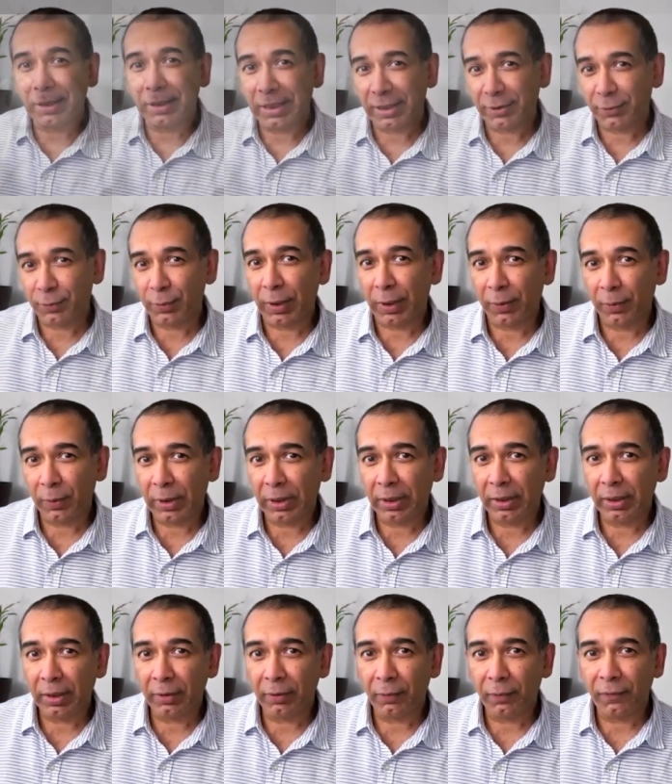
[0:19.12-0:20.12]
and that's where
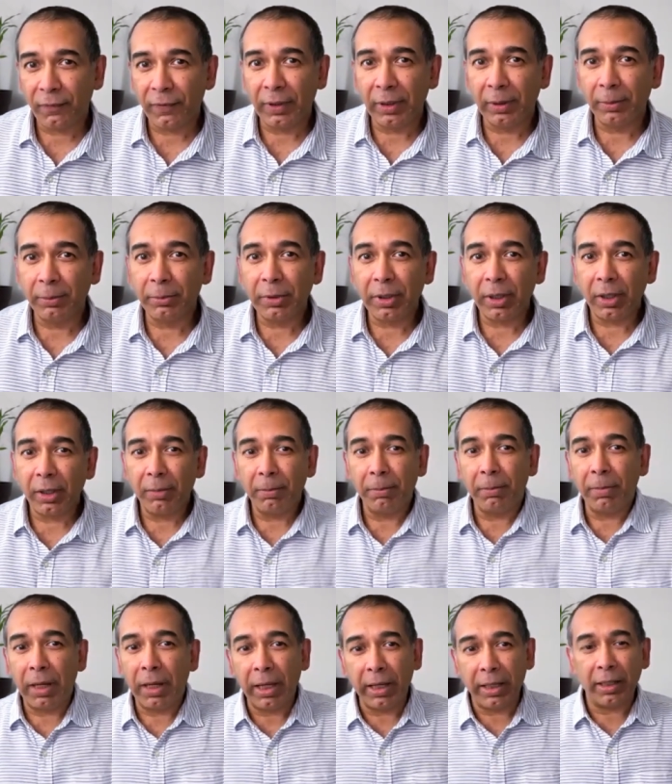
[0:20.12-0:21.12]
we filmed
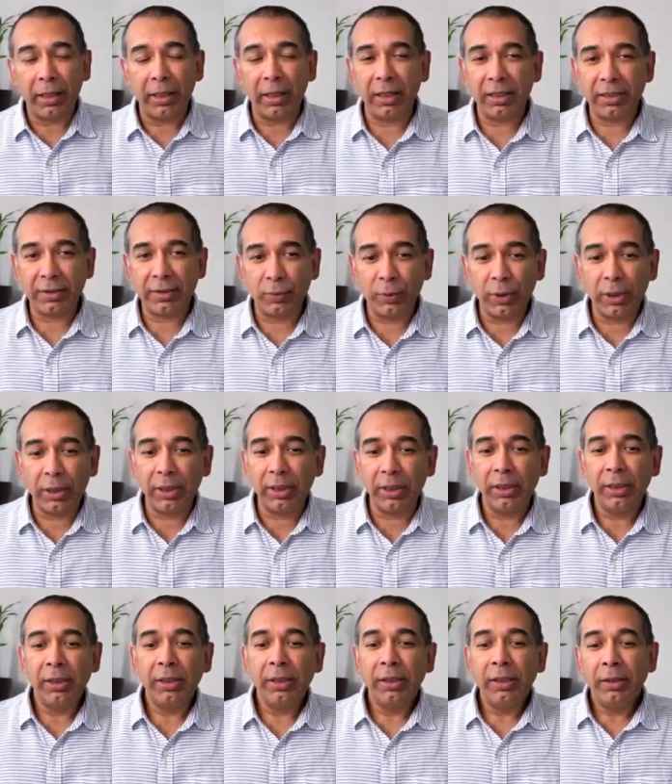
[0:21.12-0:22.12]
Maya as
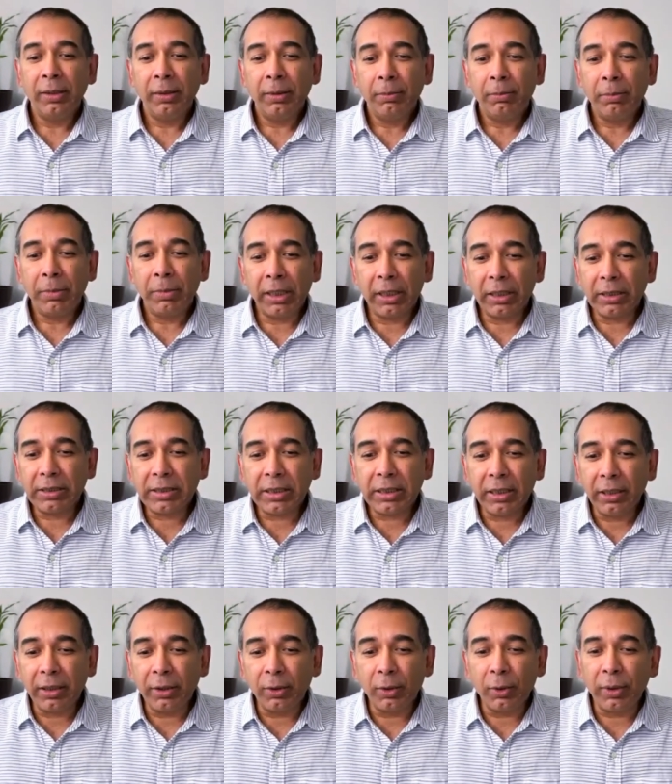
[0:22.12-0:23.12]
well. Maya, say
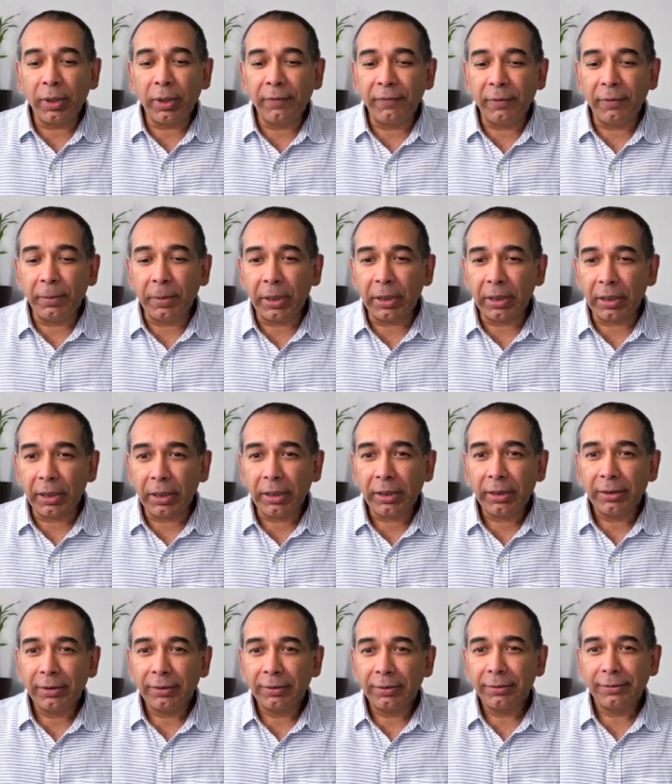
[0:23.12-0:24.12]
hello to everybody.